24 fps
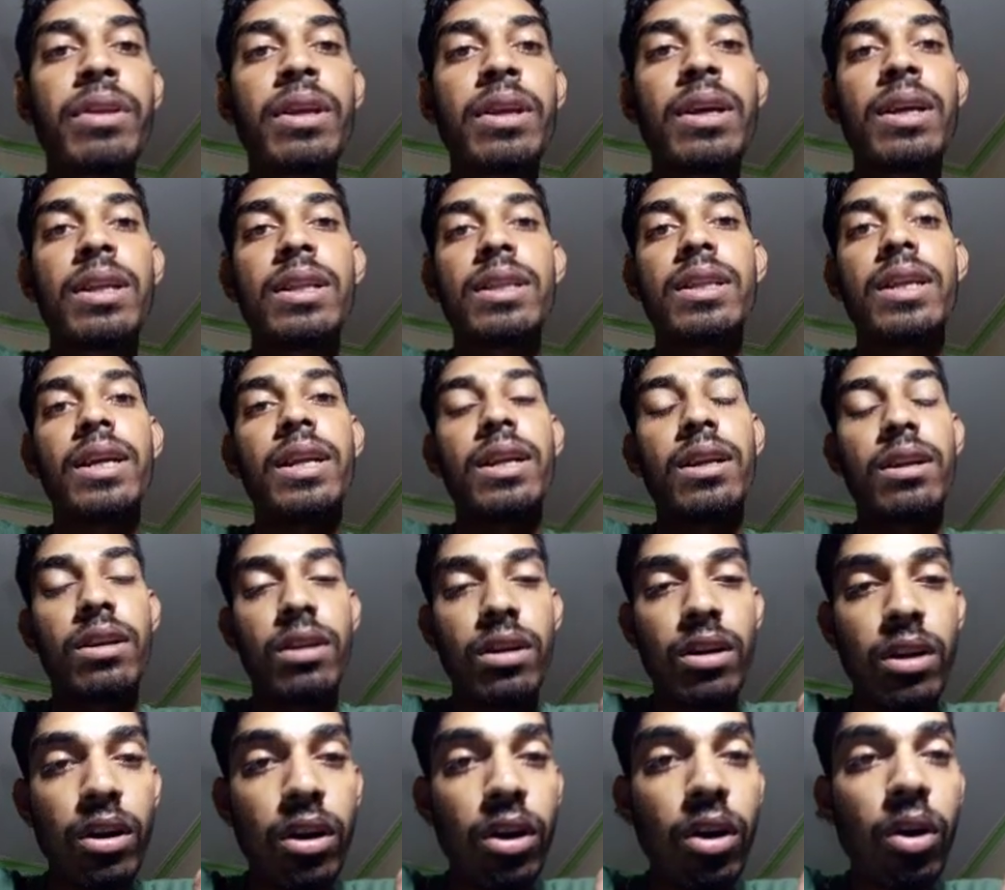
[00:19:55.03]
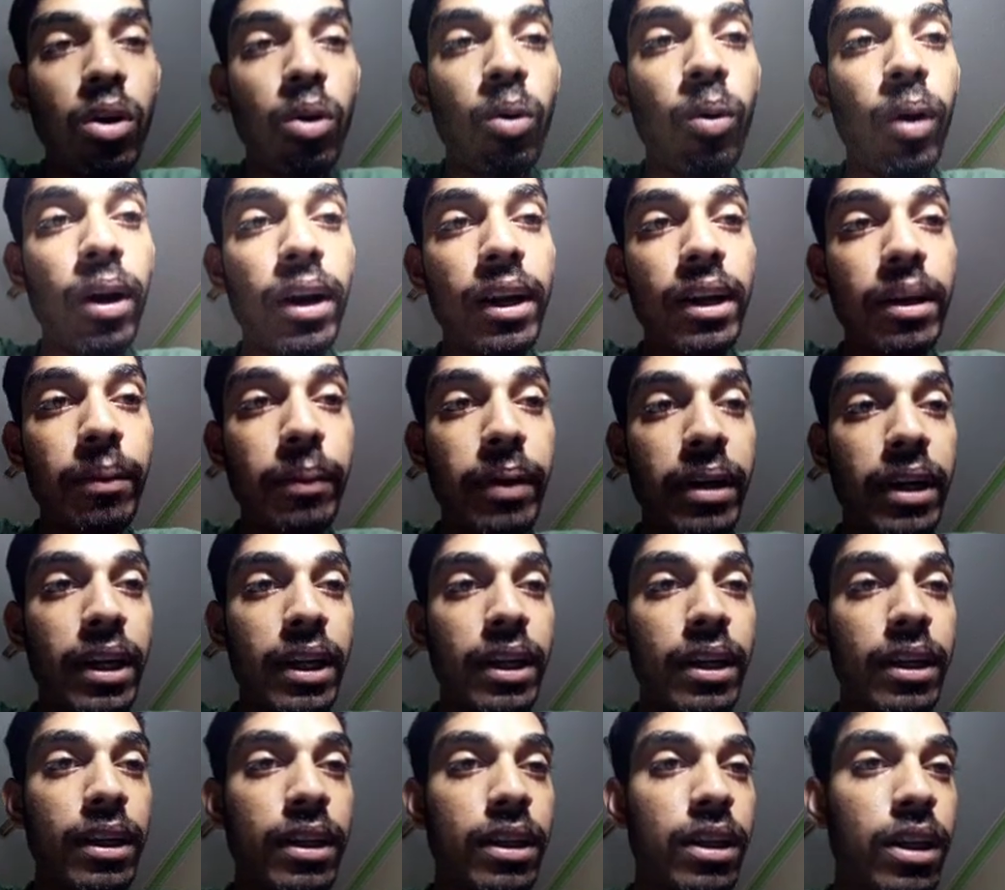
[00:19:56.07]
Then what
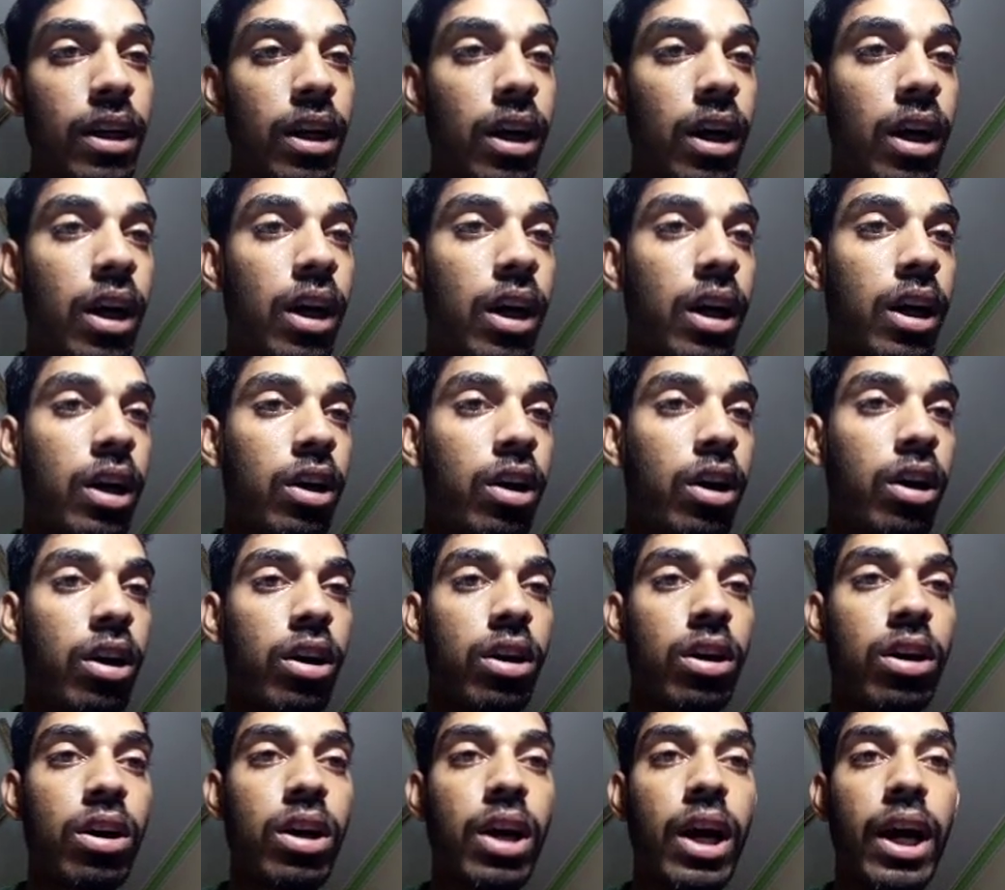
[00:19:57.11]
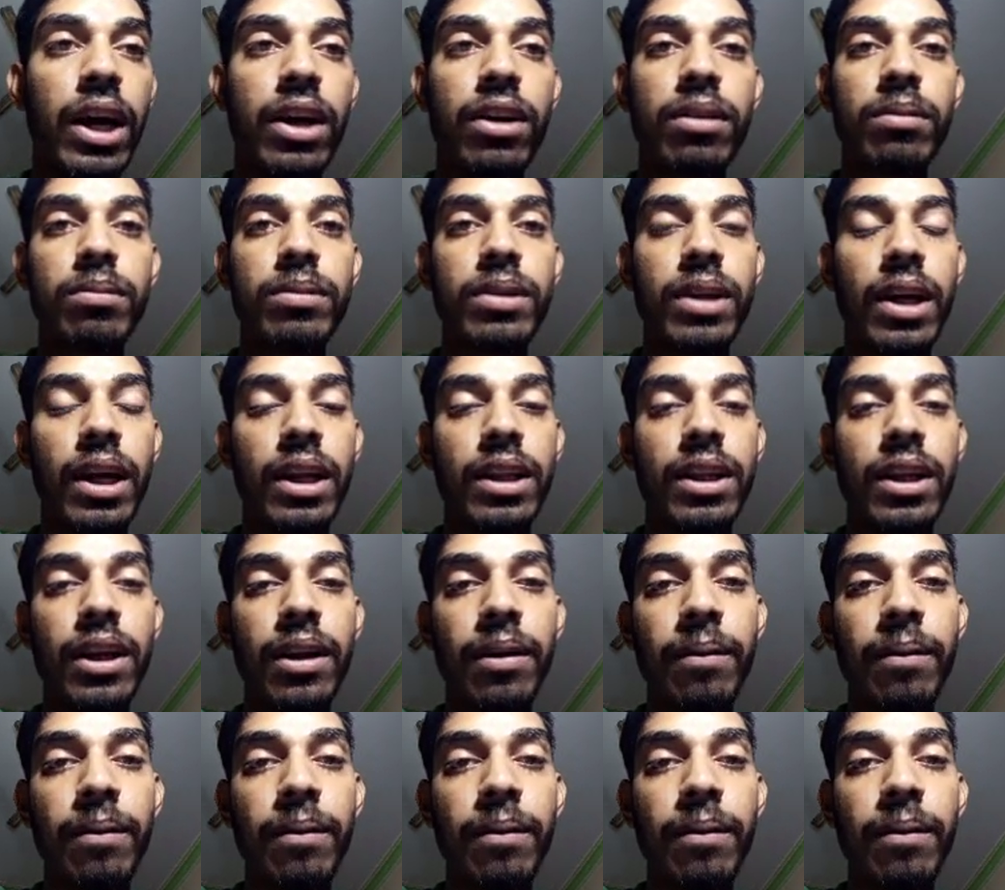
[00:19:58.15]
remaining atoms are there?